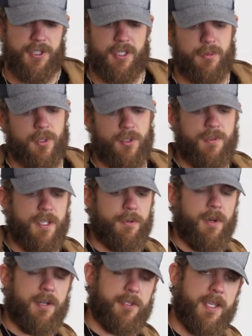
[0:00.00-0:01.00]
going to remove the
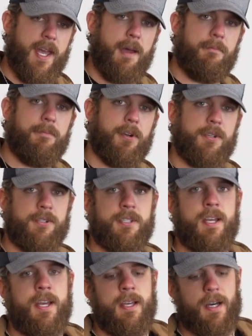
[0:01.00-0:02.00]
rudder cap first.
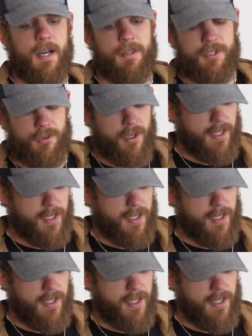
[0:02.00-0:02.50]
This will